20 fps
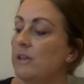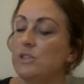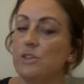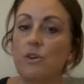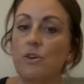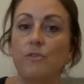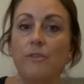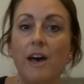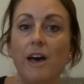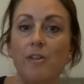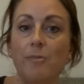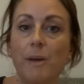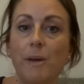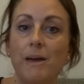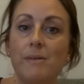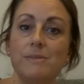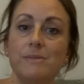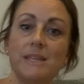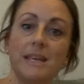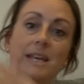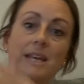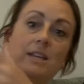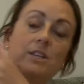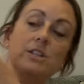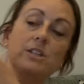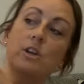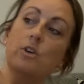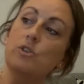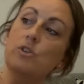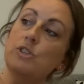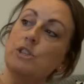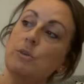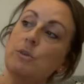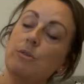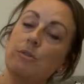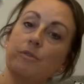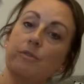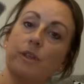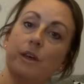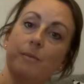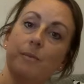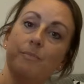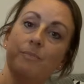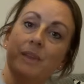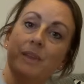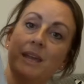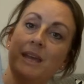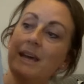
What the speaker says: So £5 each, I've got two of them.